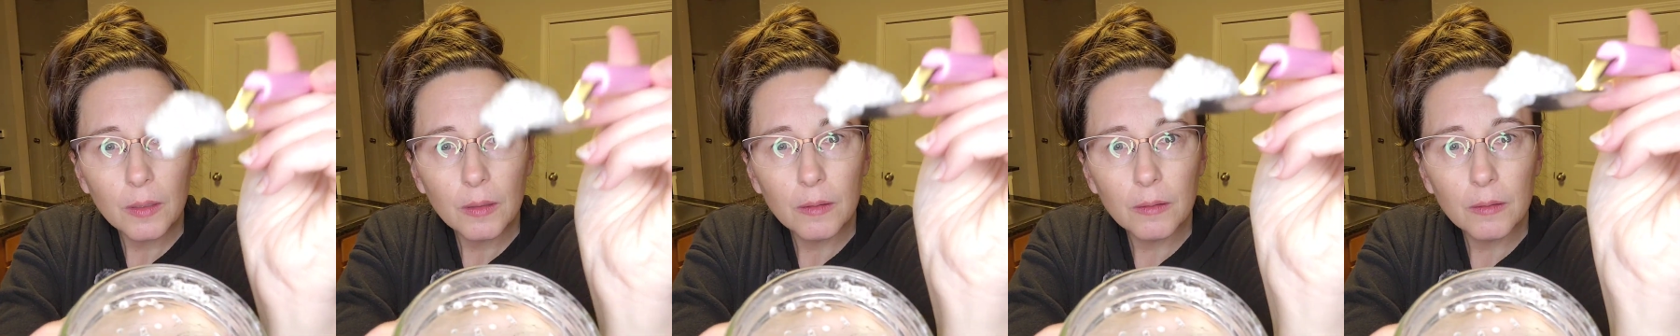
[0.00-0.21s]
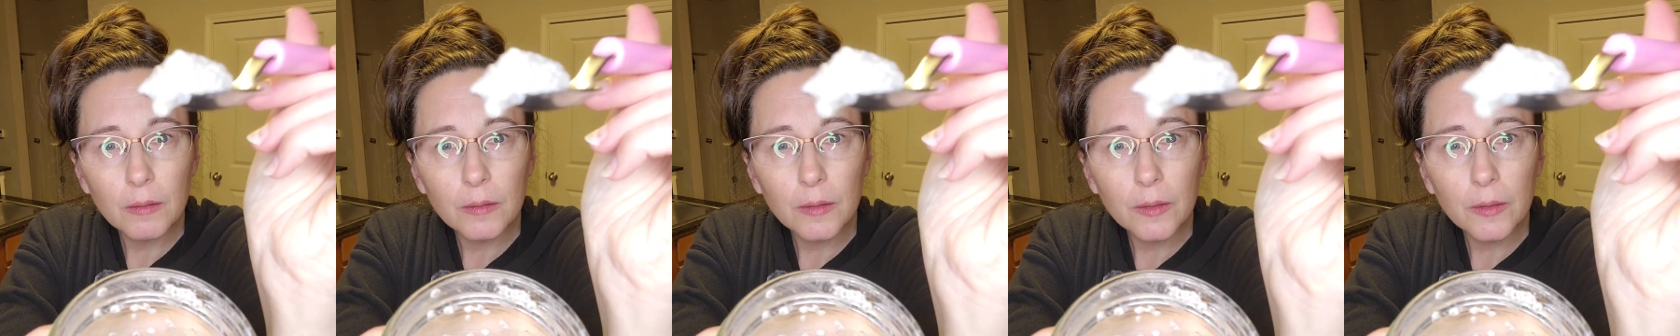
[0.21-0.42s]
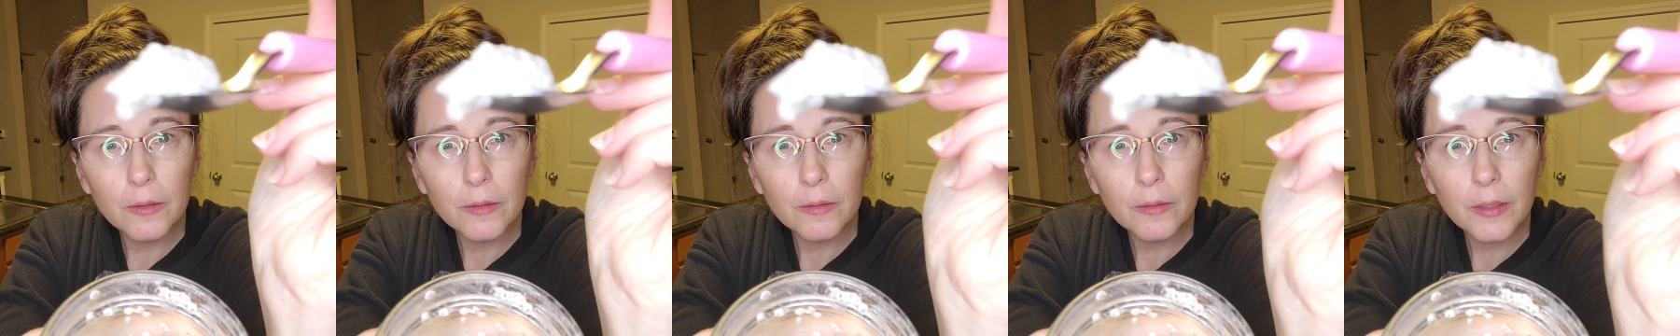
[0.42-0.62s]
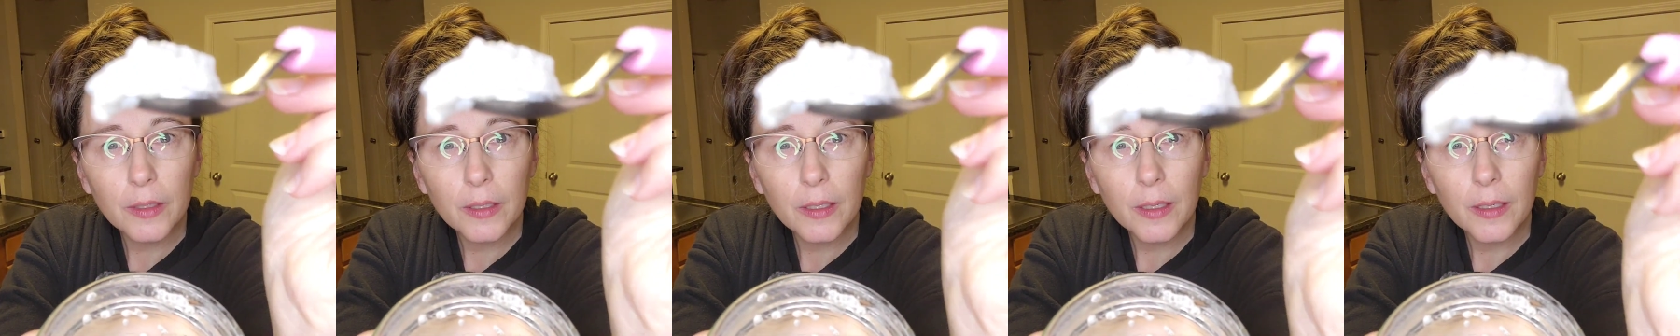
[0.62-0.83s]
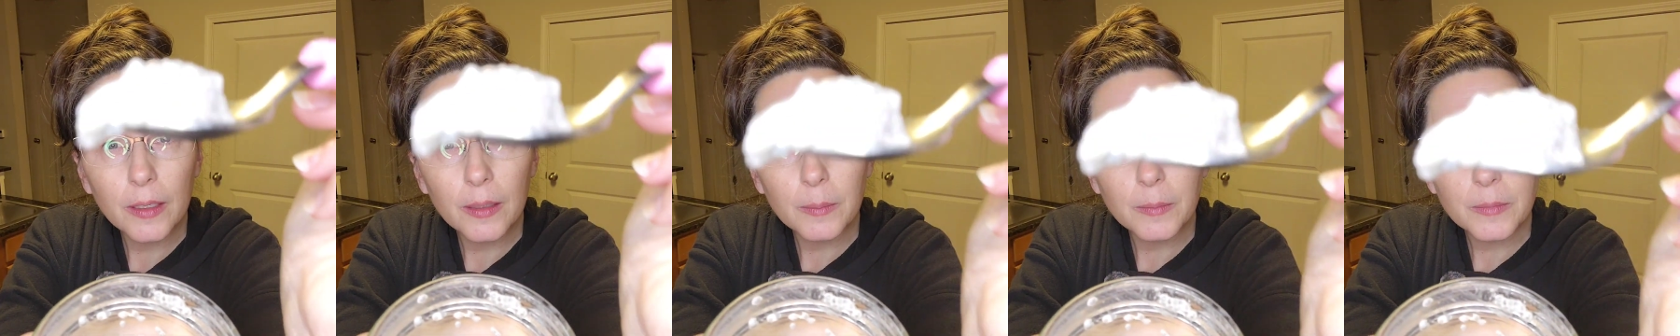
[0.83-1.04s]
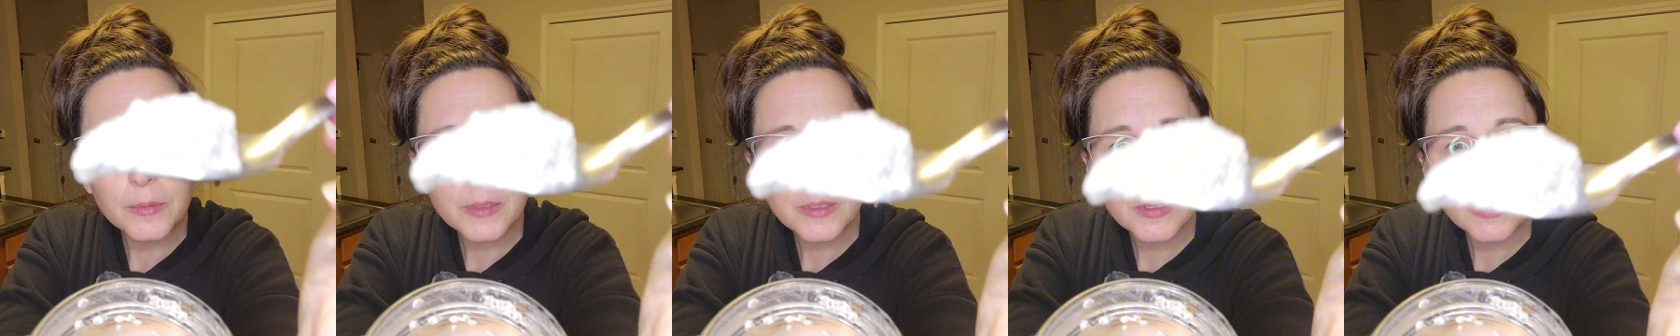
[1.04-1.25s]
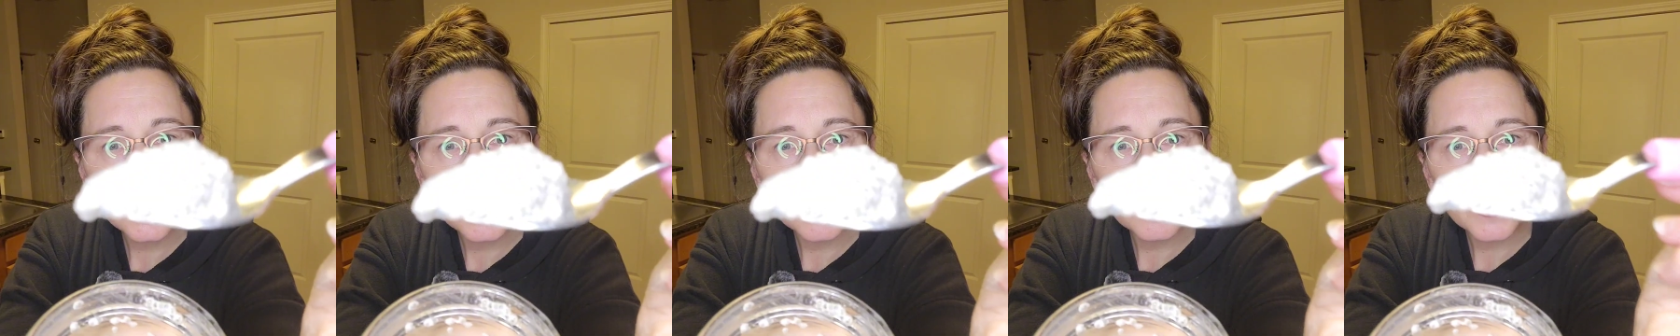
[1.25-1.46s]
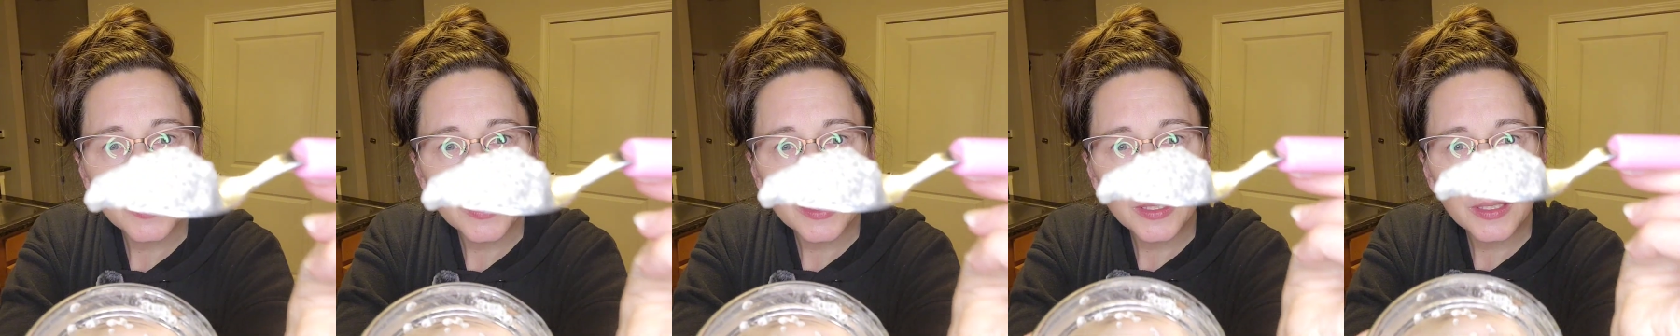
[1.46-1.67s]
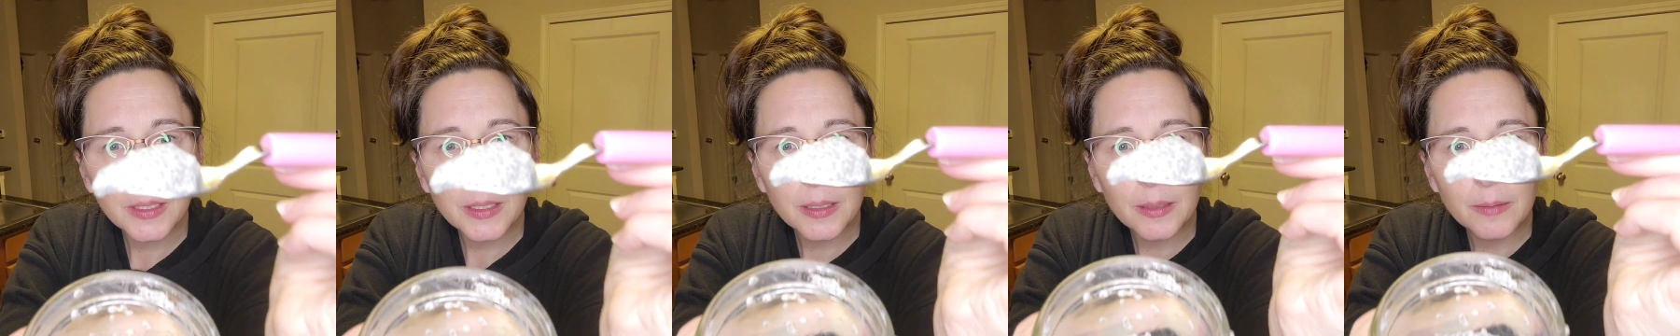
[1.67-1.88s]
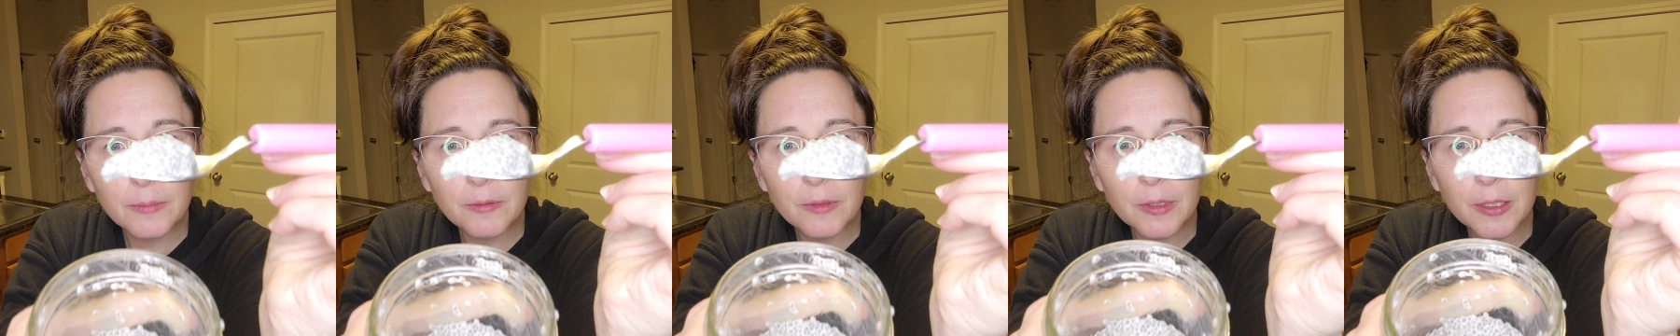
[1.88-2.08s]
I don't know if the camera's going to pick it
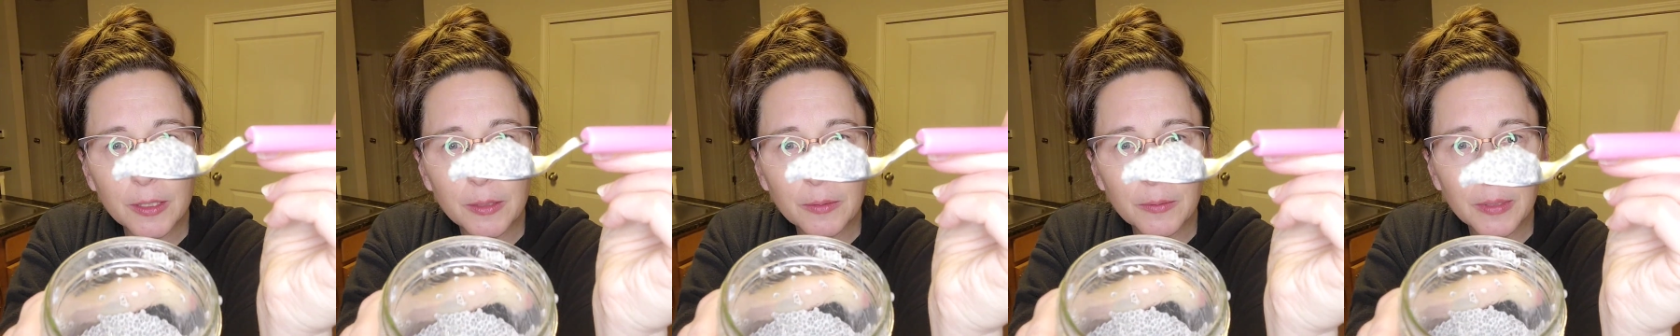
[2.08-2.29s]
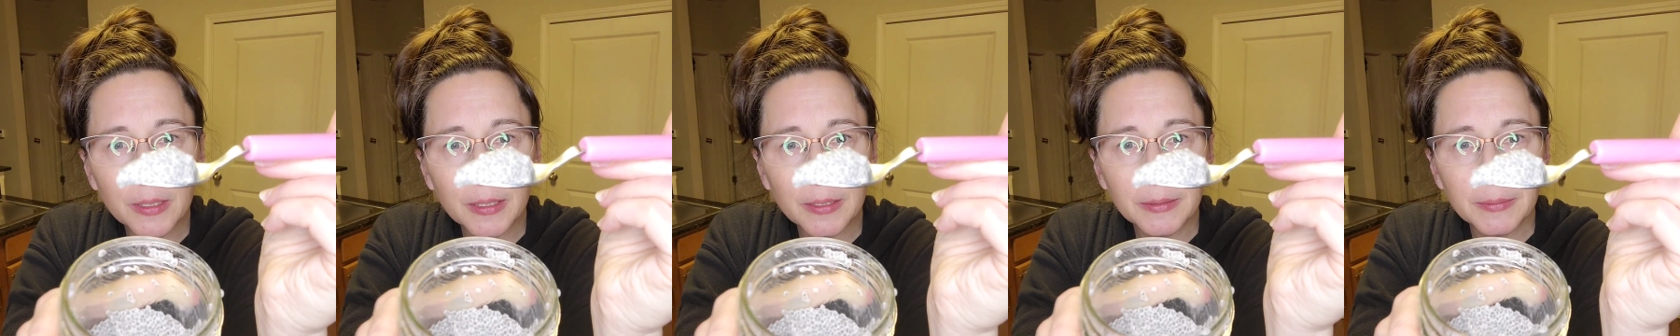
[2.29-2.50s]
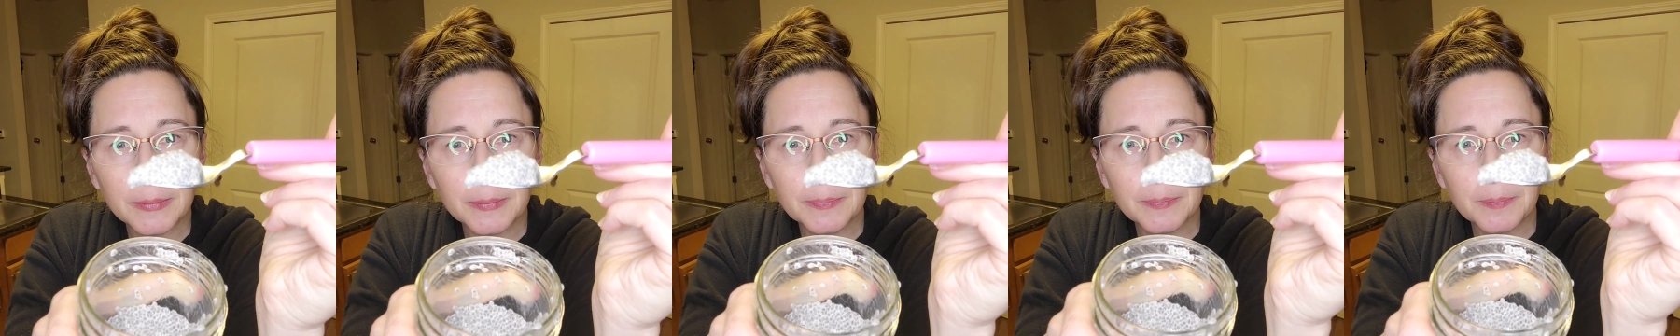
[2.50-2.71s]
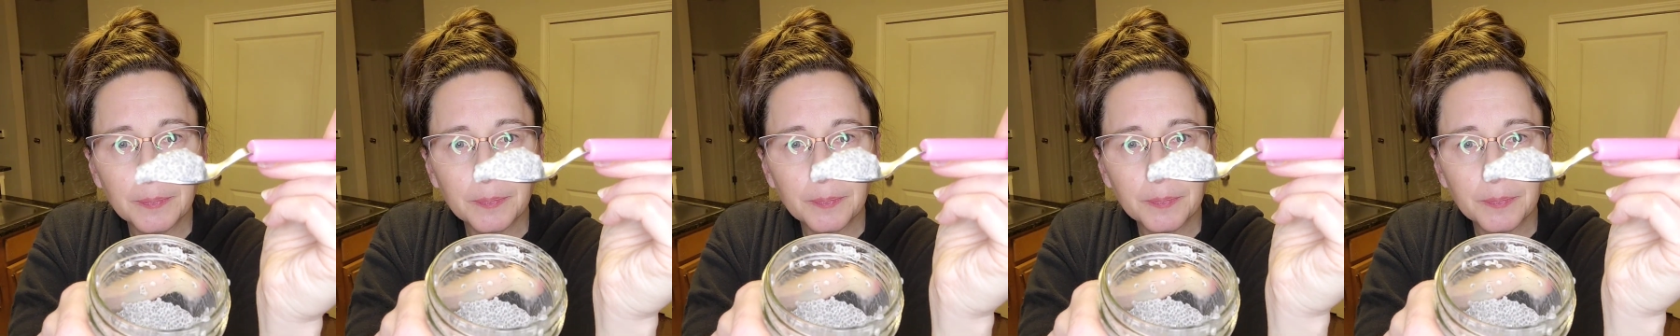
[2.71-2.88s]
up very well.